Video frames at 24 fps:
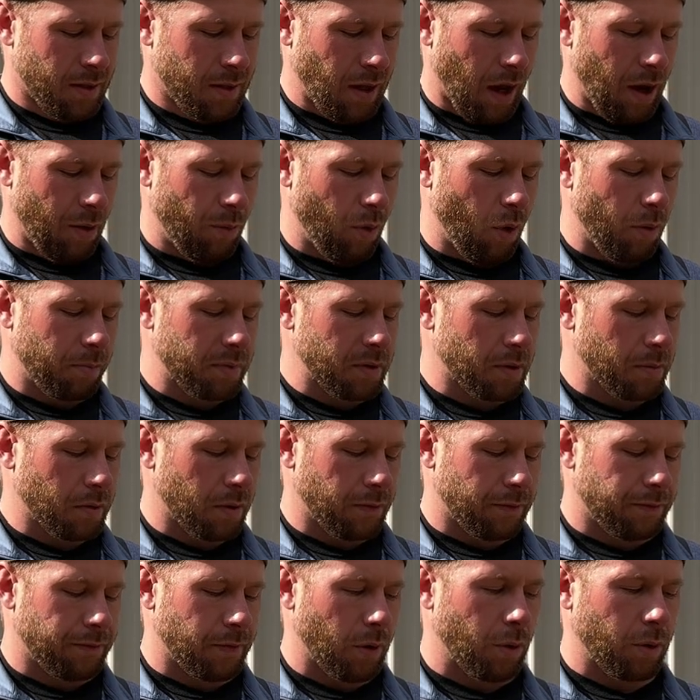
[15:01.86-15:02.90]
I won't be able to
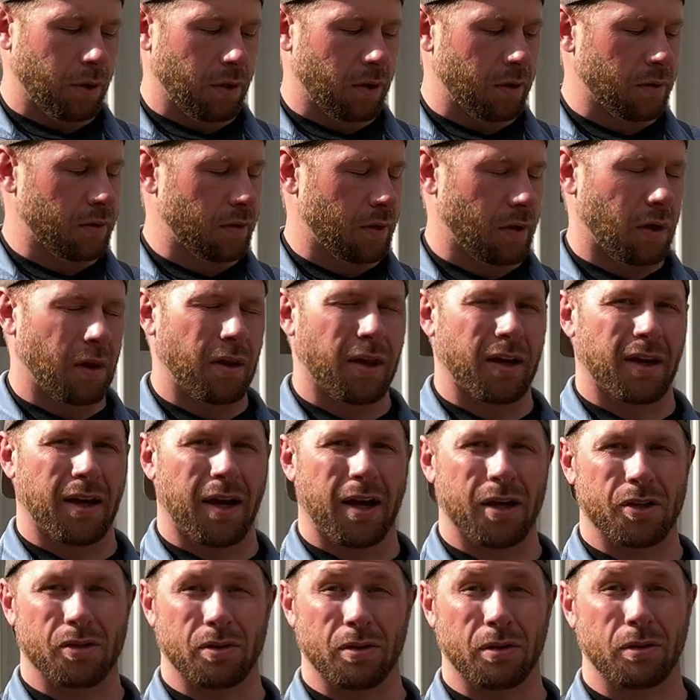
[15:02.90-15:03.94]
focus and I'll like
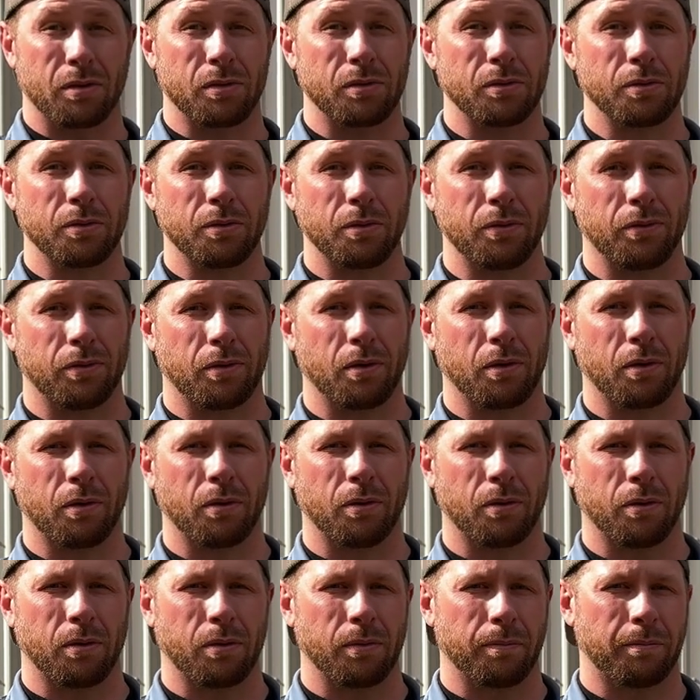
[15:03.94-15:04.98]
actually lose the
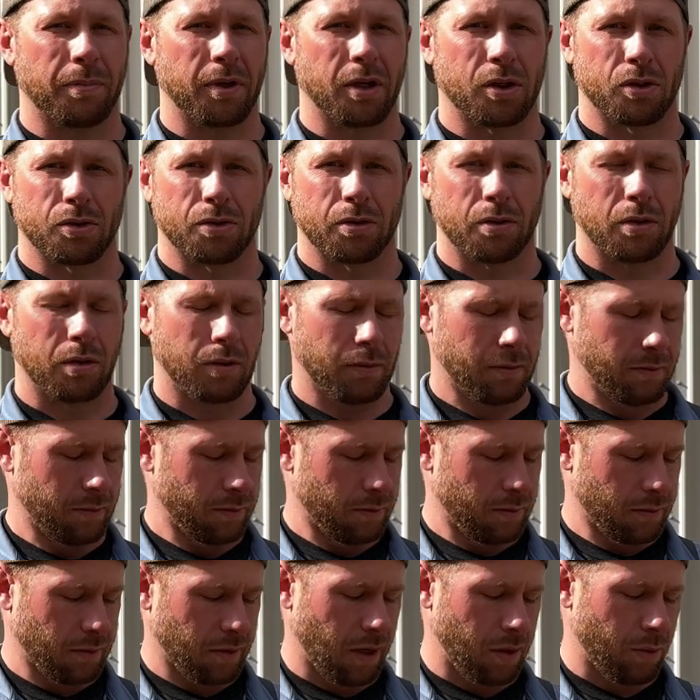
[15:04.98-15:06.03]
whole picture.
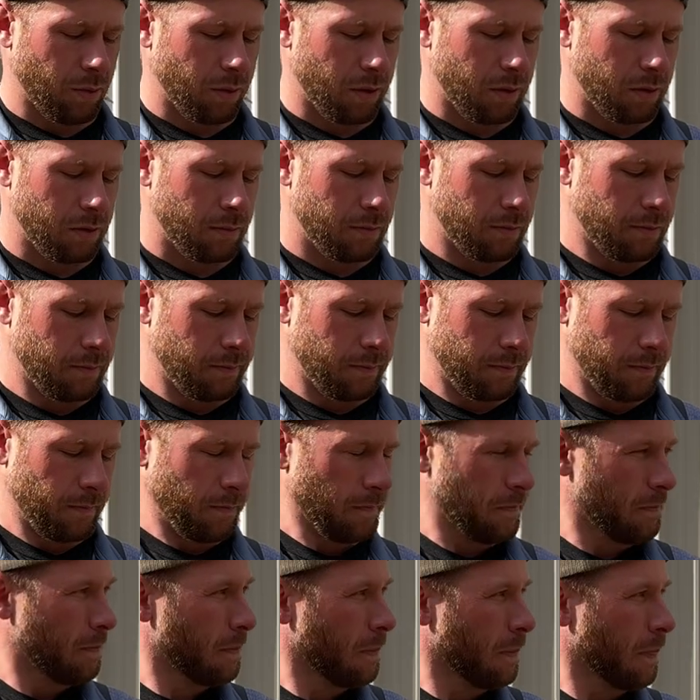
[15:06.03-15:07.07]
It's kind of weird.
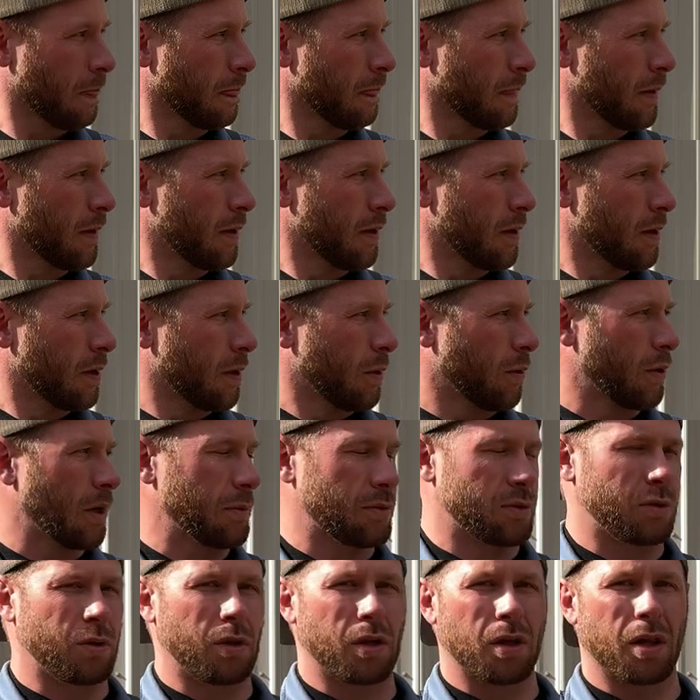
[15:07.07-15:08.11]
When I'm
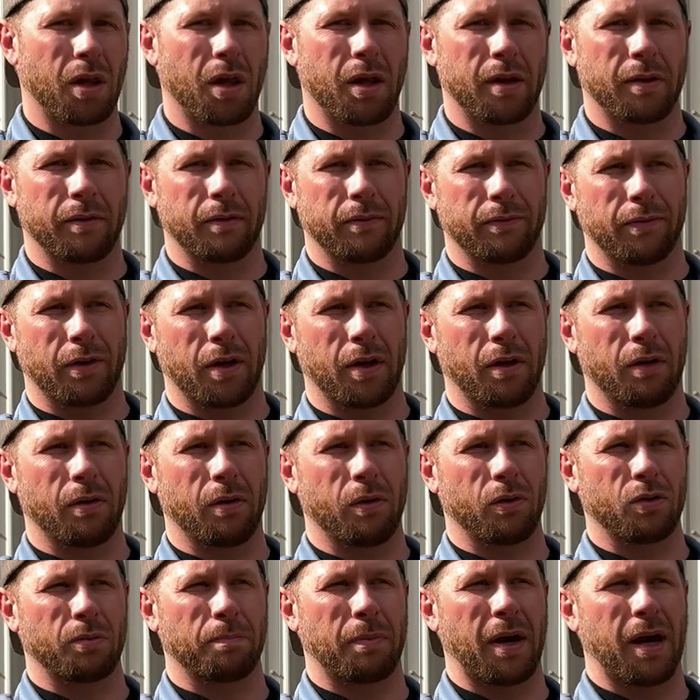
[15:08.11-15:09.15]
shooting a lot of
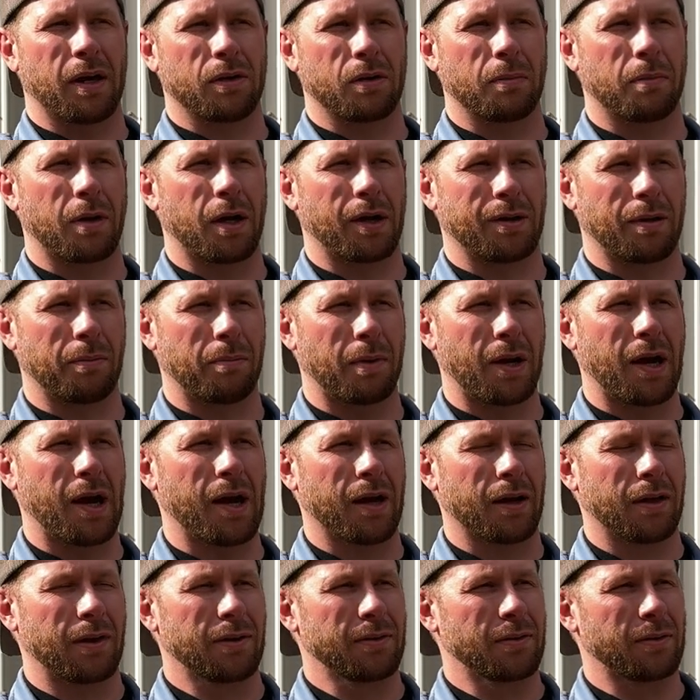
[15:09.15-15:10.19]
arrows back to back to
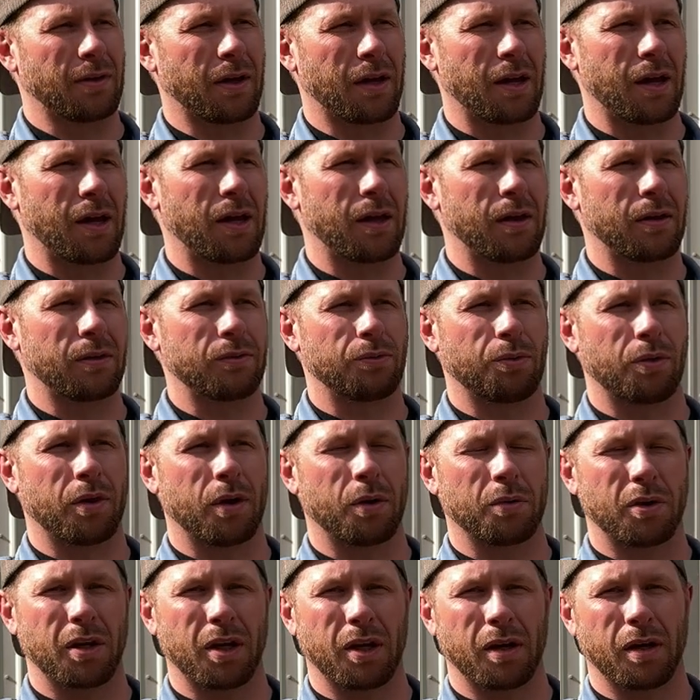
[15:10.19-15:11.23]
back, a lot of ends
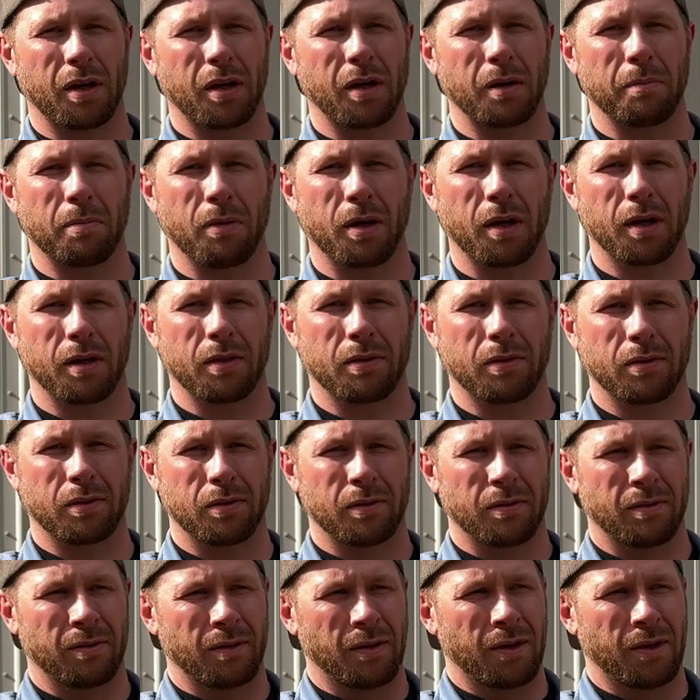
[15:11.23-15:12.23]
without taking any breaks,